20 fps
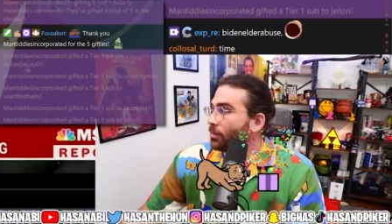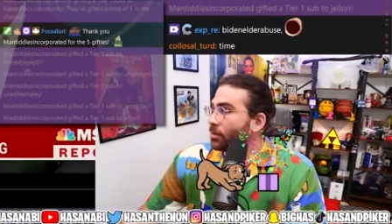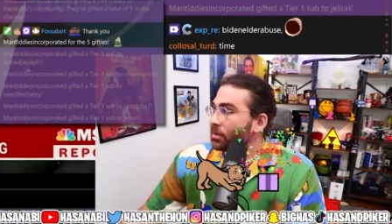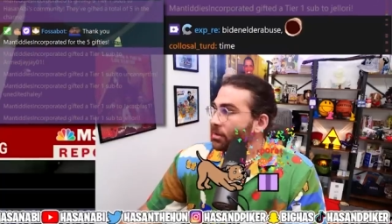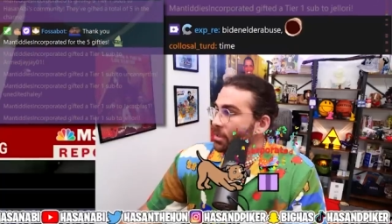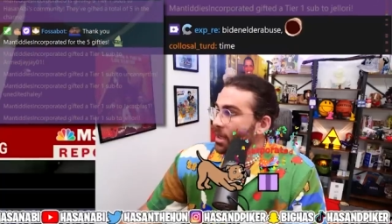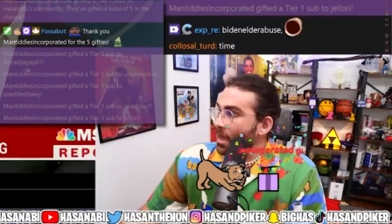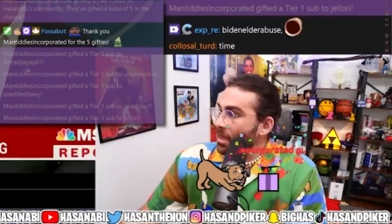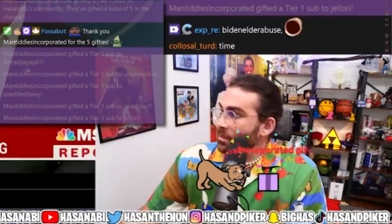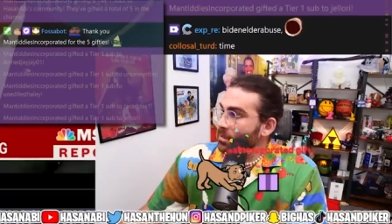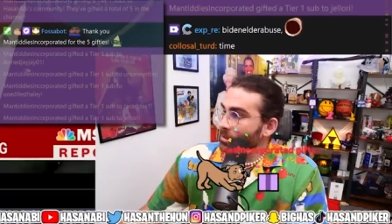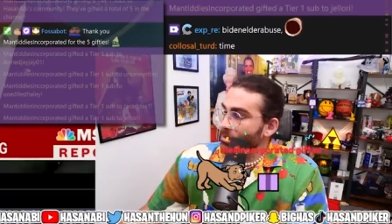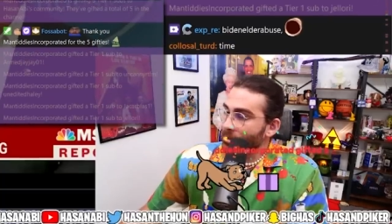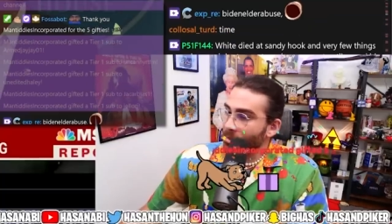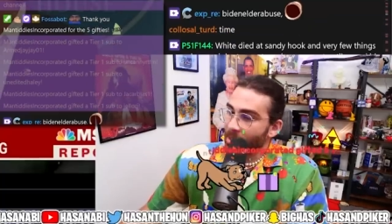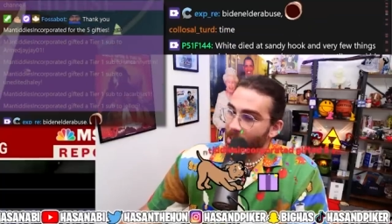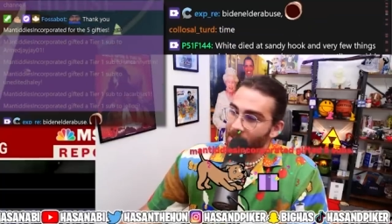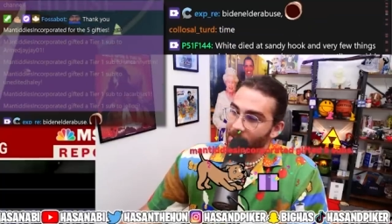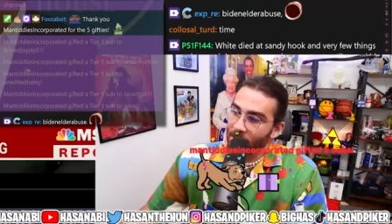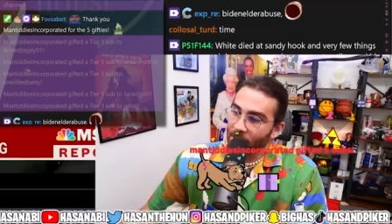Because as it
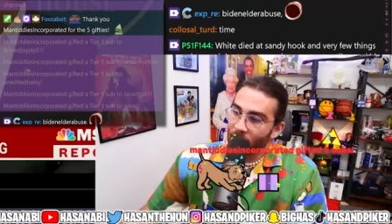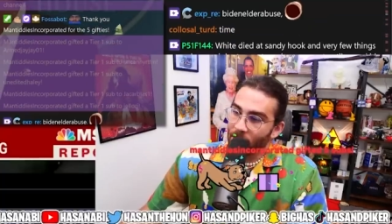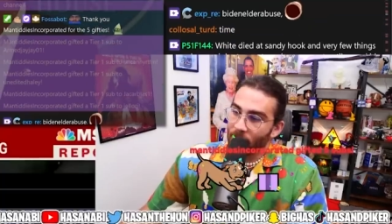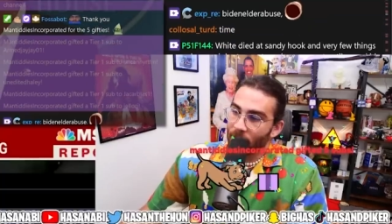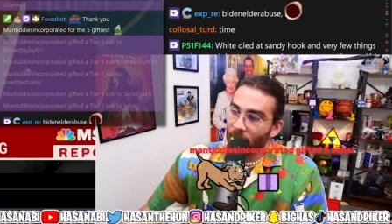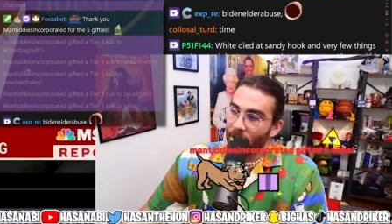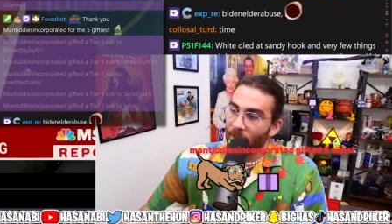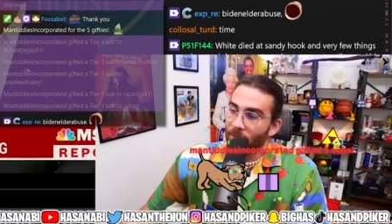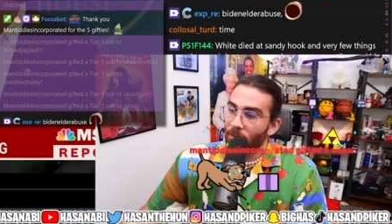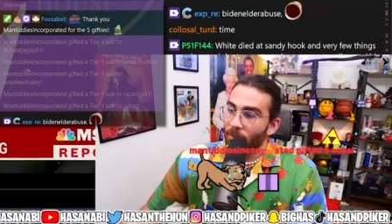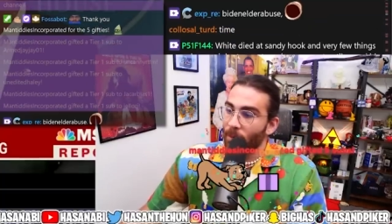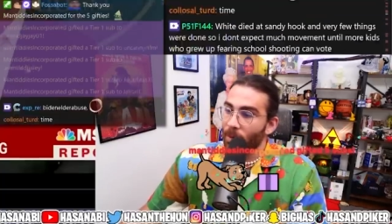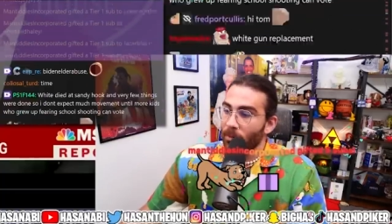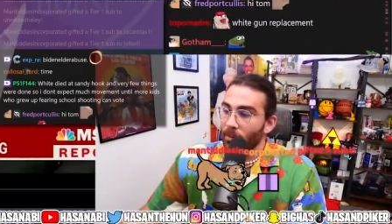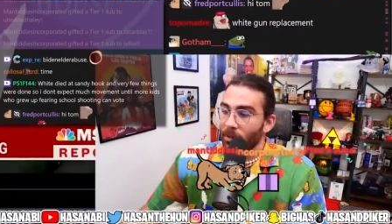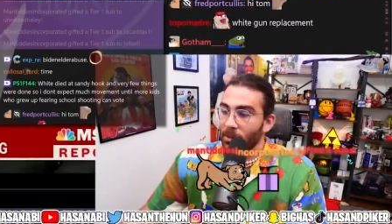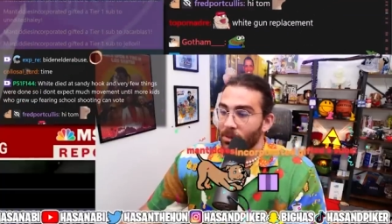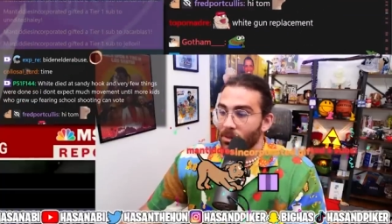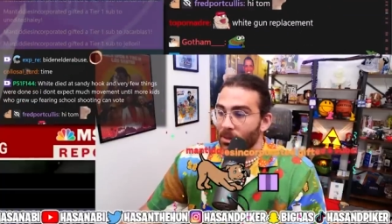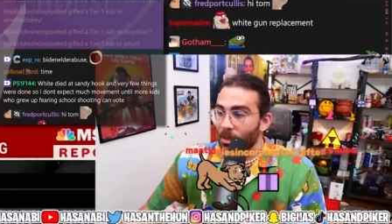stands currently,
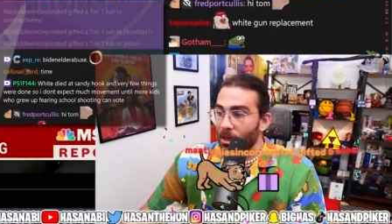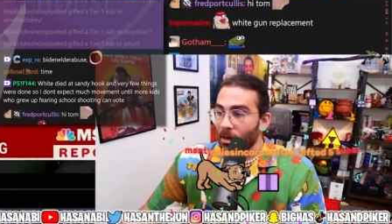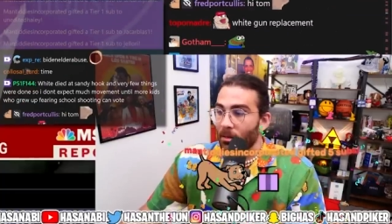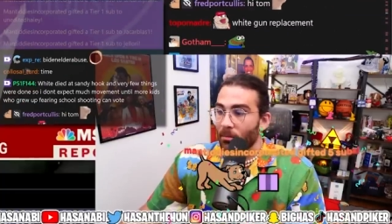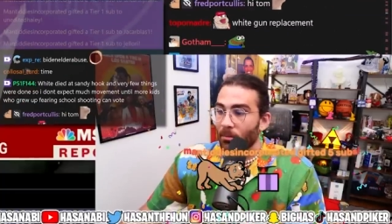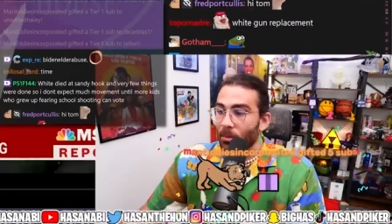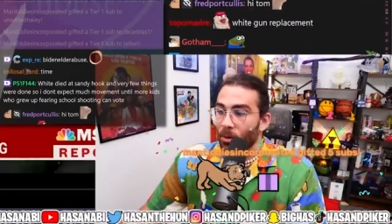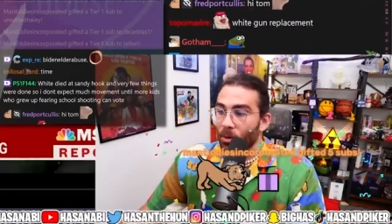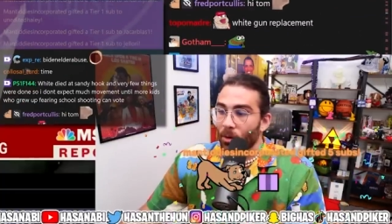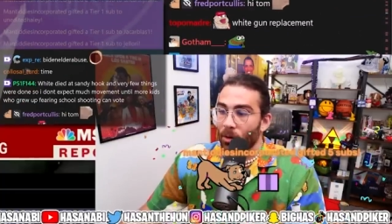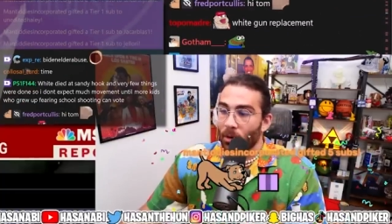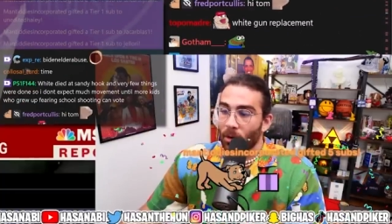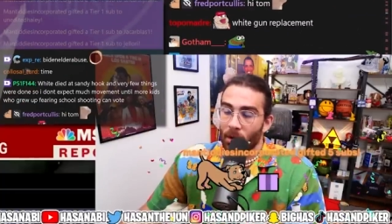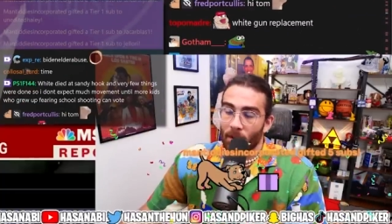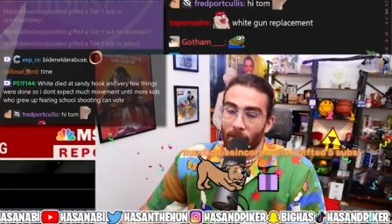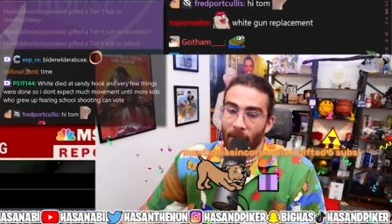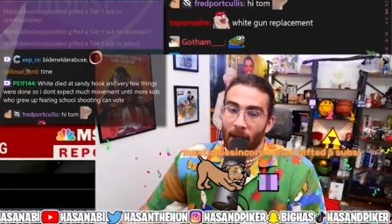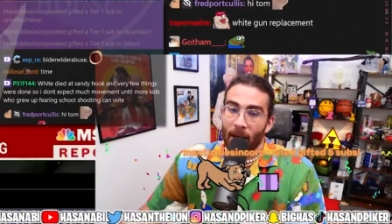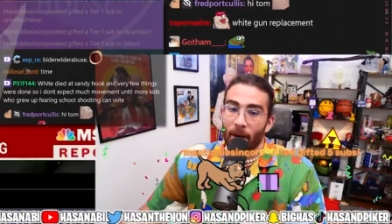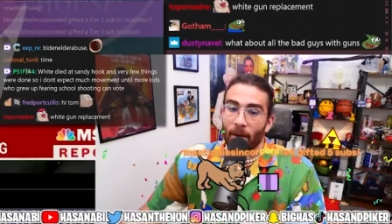Republicans care more
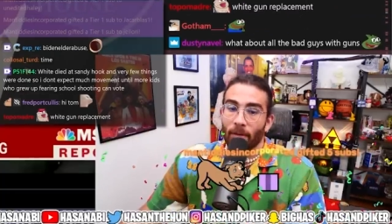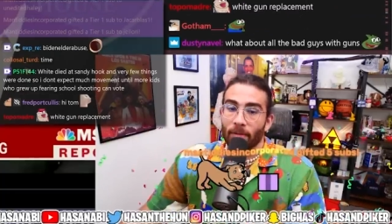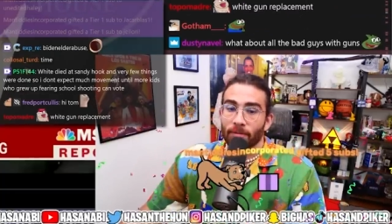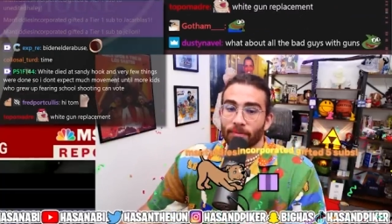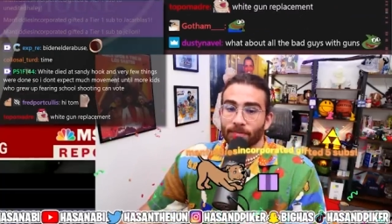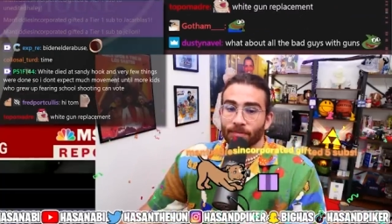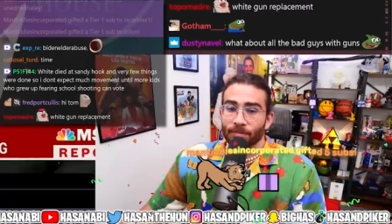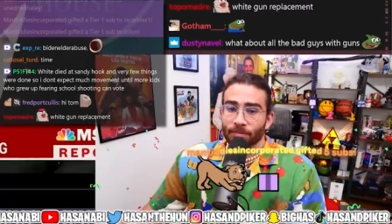about